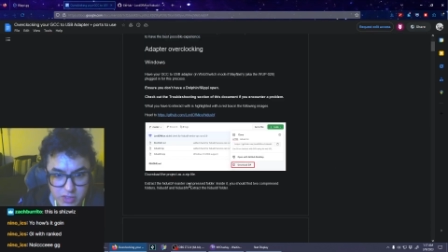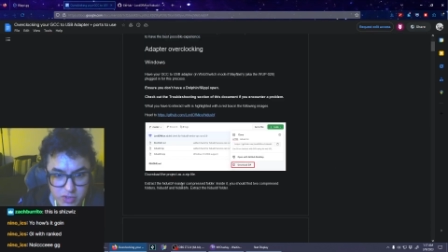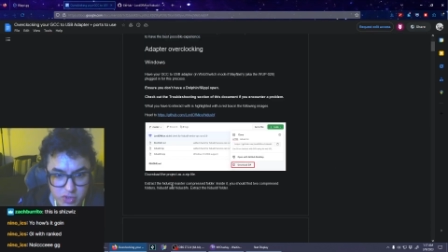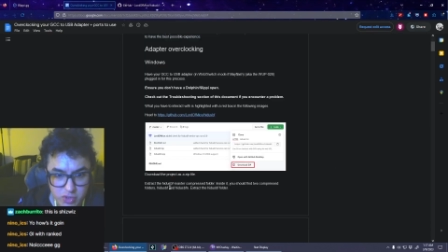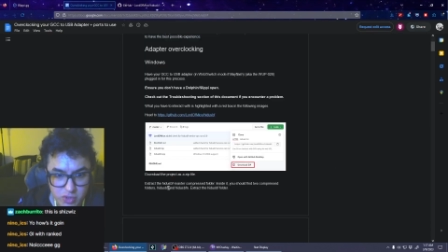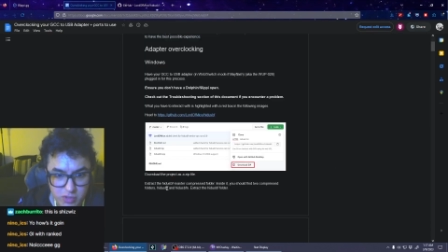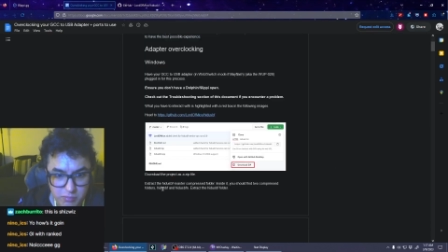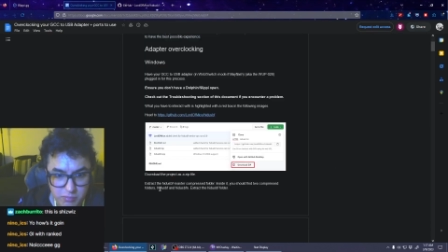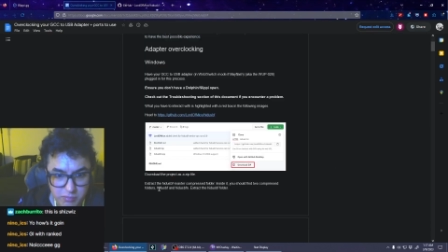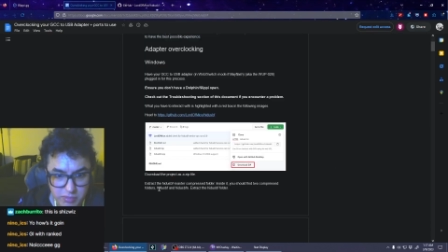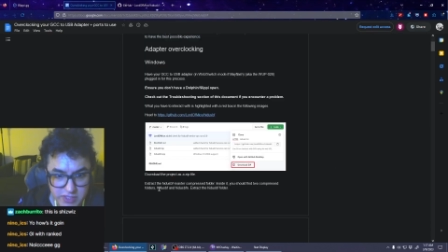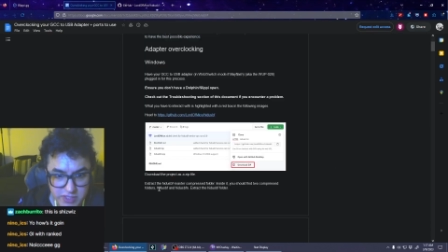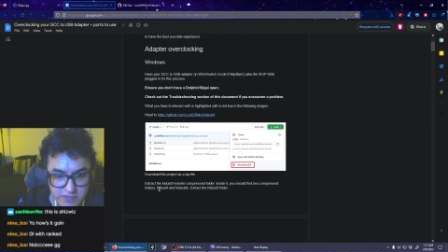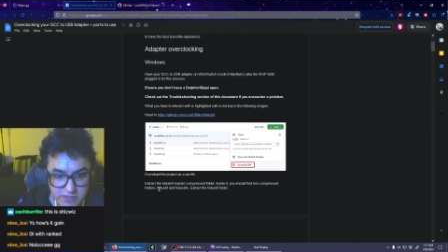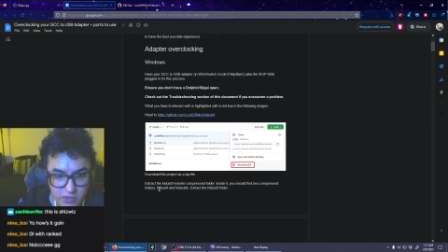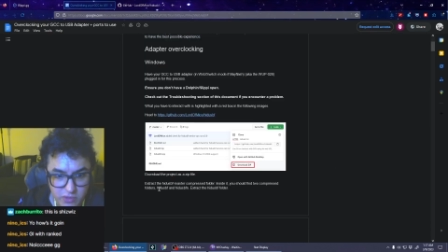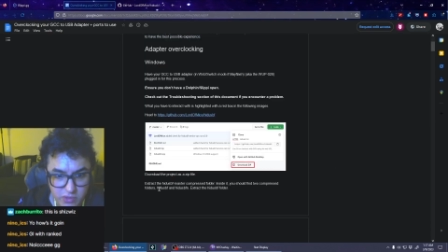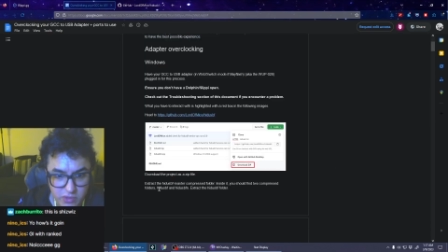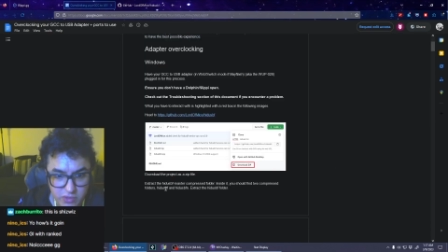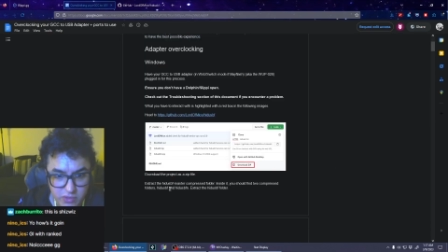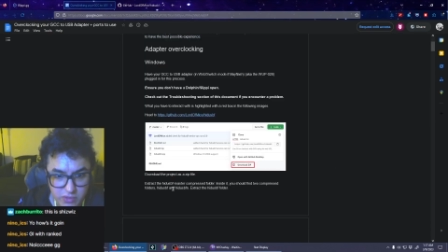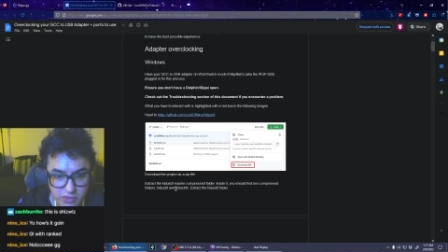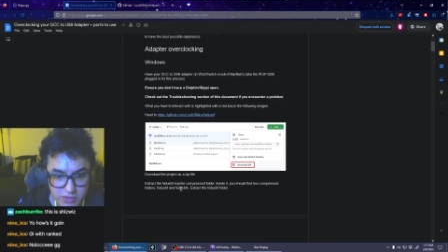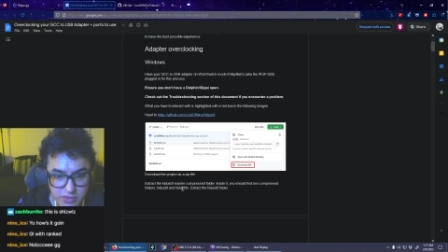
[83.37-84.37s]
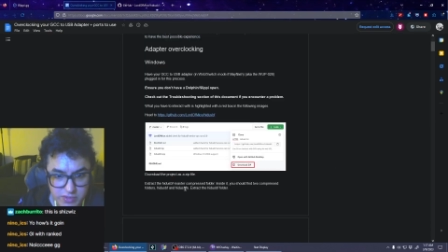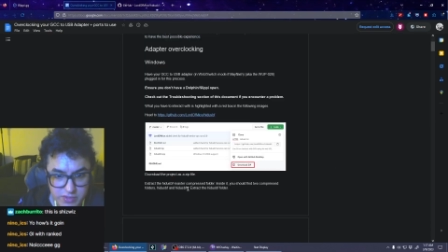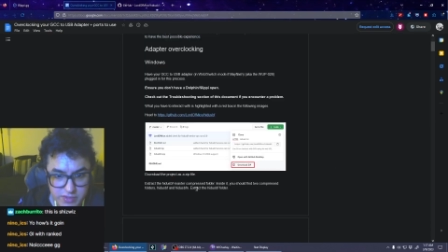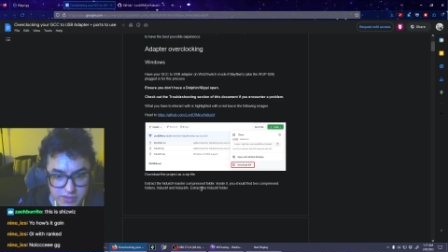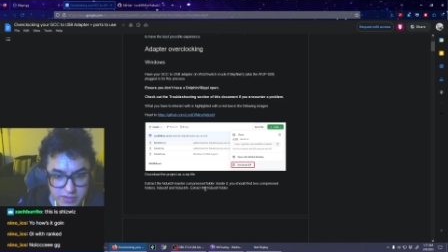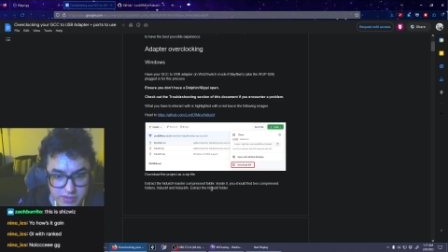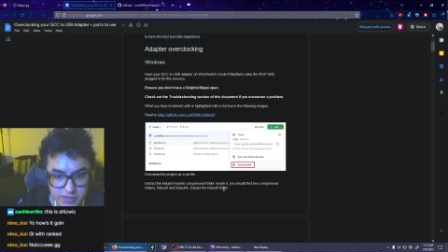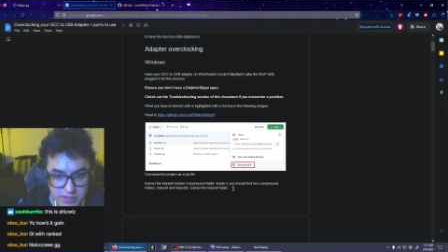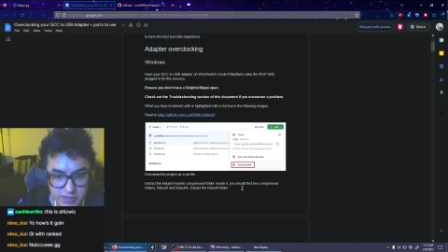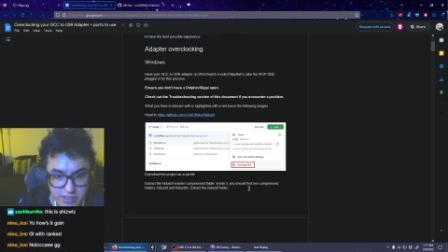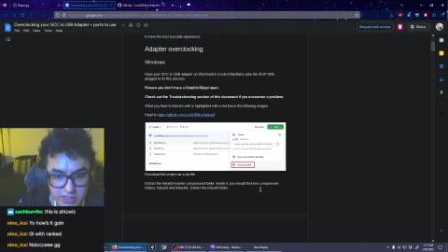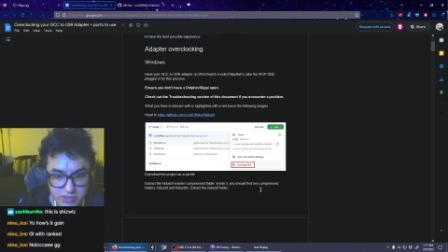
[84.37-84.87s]
Two compressed
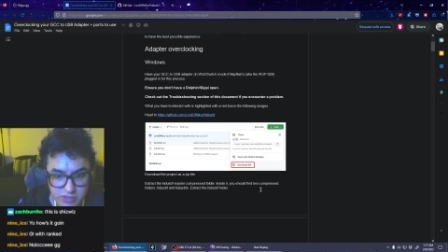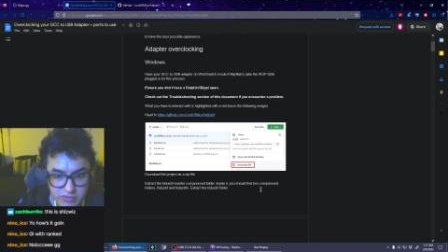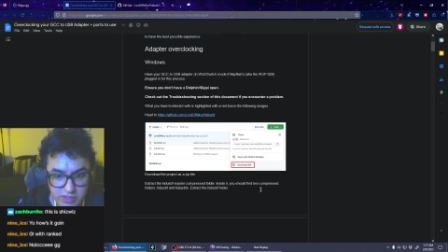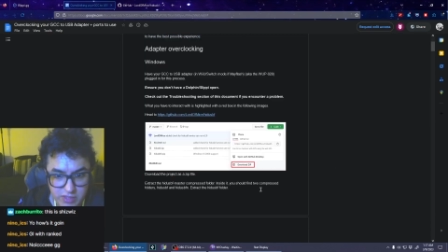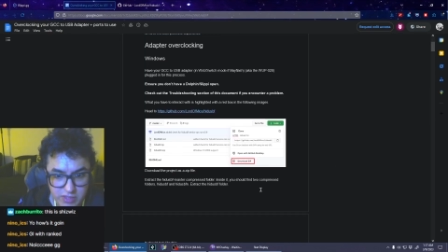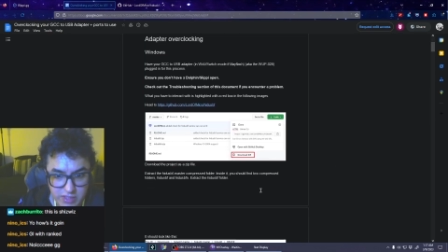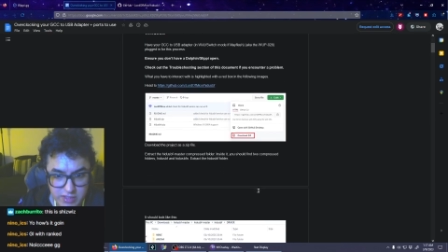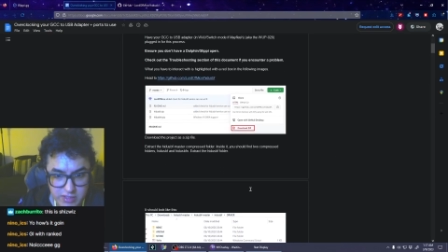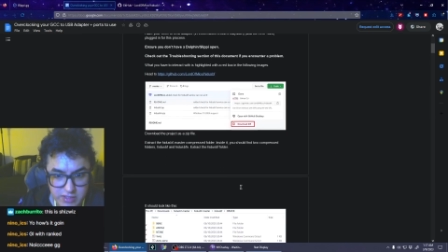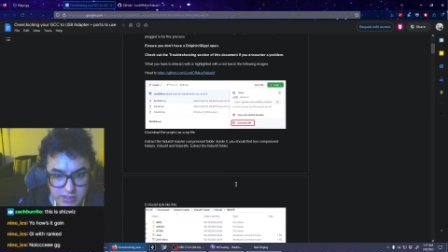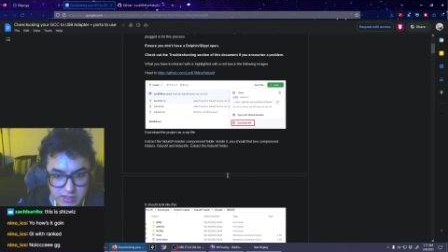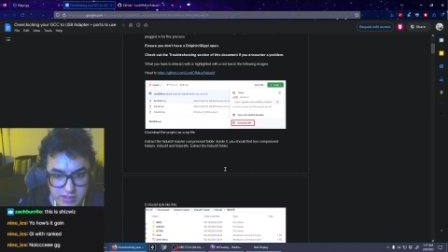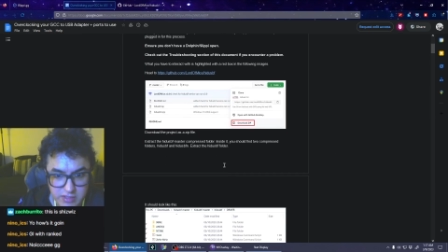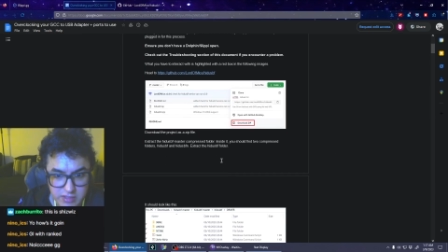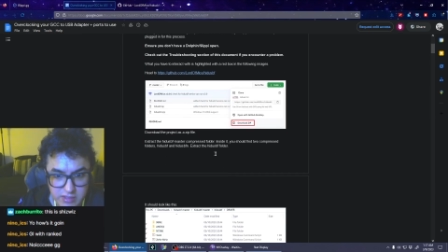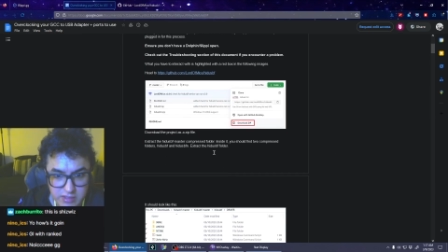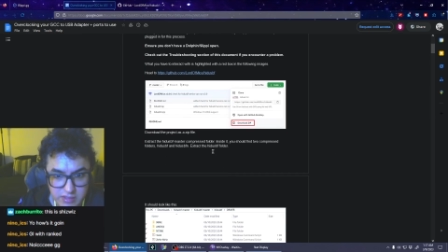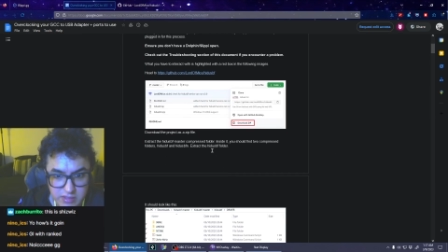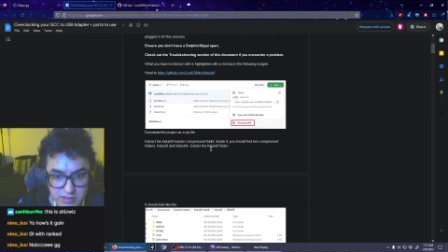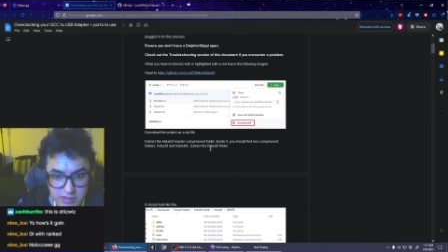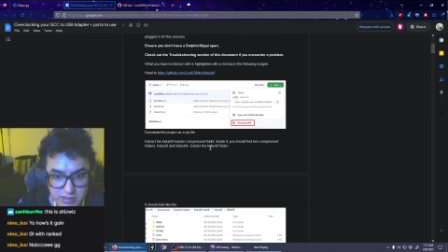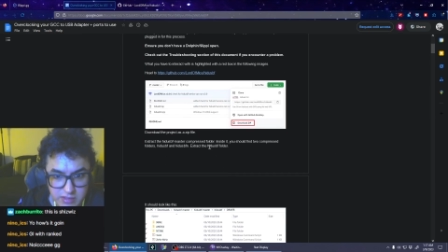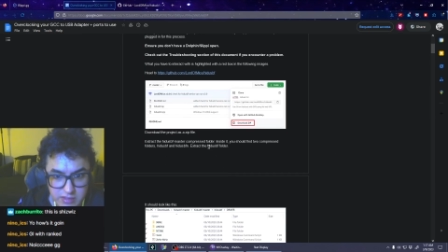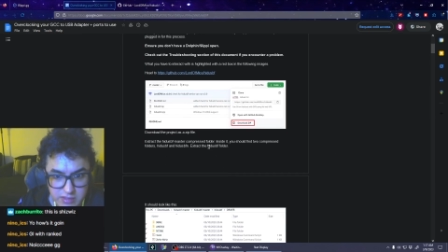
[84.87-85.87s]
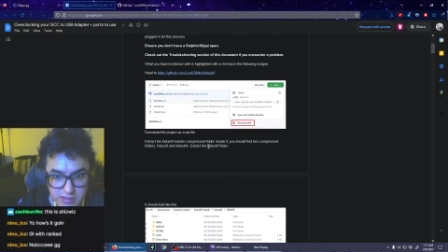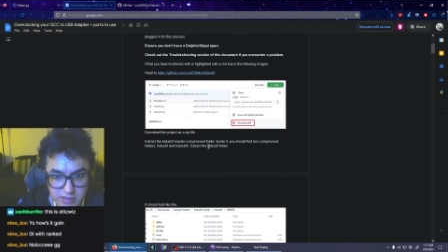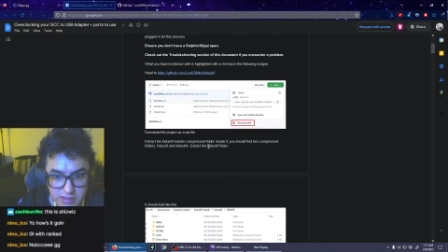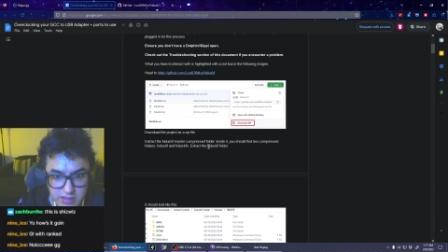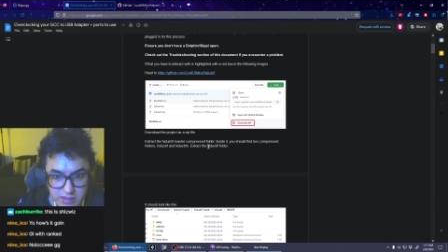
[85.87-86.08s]
folders, extract the